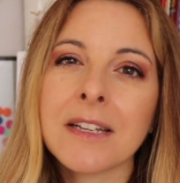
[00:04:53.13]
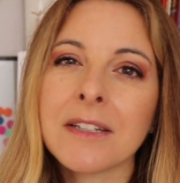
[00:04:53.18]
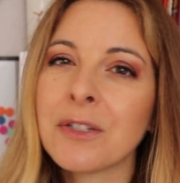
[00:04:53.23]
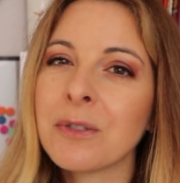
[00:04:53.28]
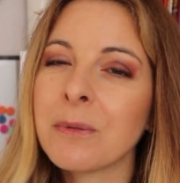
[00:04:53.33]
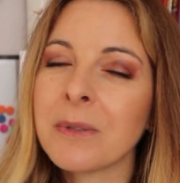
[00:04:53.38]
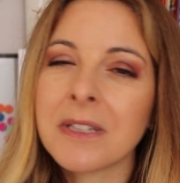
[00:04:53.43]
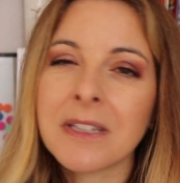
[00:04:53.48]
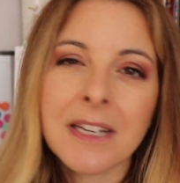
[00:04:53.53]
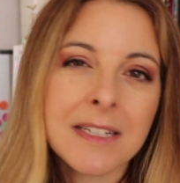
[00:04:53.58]

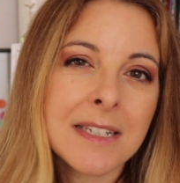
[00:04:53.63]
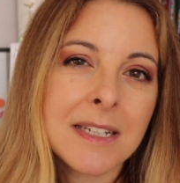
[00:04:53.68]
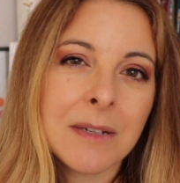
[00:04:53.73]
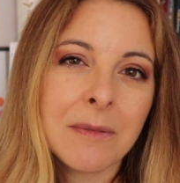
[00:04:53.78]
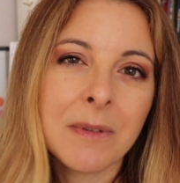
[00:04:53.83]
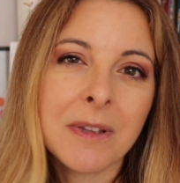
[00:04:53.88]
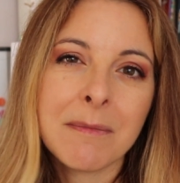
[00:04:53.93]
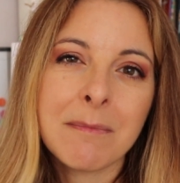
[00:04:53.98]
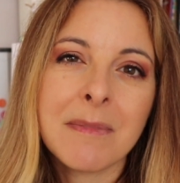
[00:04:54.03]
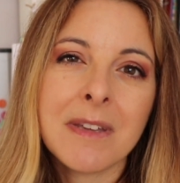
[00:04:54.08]
do a lesson
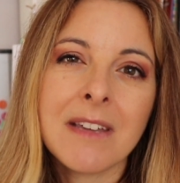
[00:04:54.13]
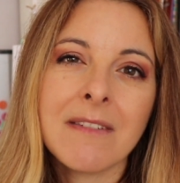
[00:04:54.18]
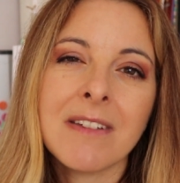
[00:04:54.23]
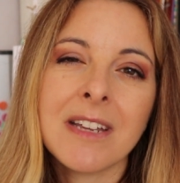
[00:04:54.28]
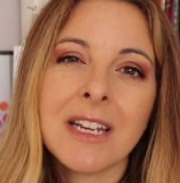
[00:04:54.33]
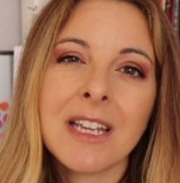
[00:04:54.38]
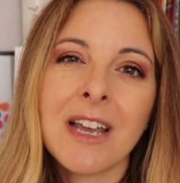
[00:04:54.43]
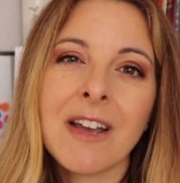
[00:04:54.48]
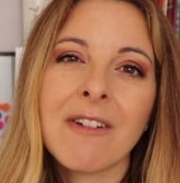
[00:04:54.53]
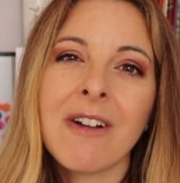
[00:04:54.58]
with me
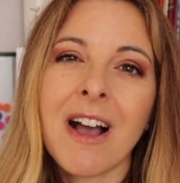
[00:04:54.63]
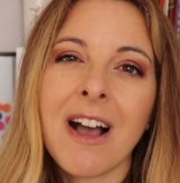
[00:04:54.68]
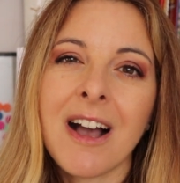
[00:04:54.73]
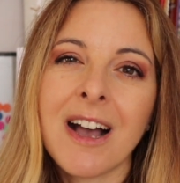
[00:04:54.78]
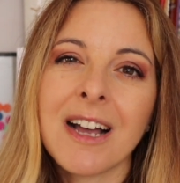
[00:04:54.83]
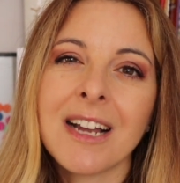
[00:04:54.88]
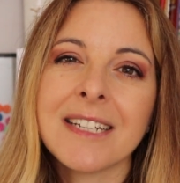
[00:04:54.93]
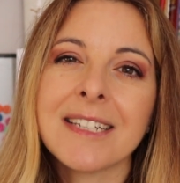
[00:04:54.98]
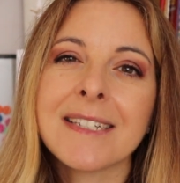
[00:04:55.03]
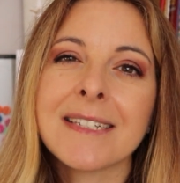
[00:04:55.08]
video
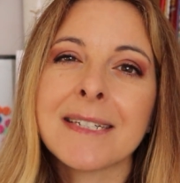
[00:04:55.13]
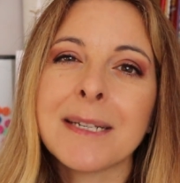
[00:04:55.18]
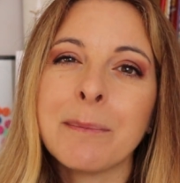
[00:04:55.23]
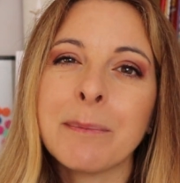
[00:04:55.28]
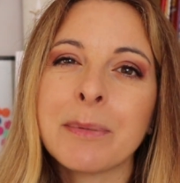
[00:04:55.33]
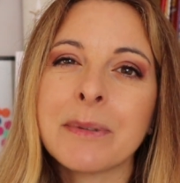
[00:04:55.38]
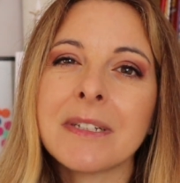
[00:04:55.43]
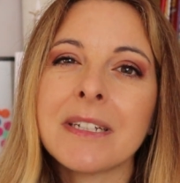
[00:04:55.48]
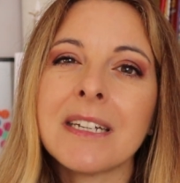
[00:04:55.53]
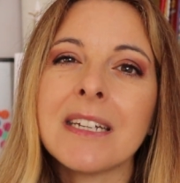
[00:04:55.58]
on
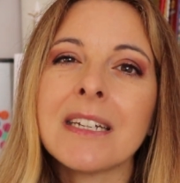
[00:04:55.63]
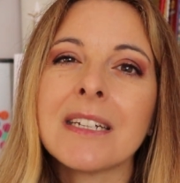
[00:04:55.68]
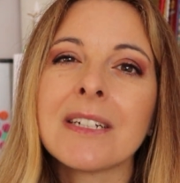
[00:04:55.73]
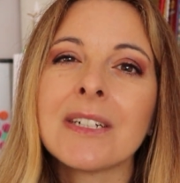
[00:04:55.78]
Simply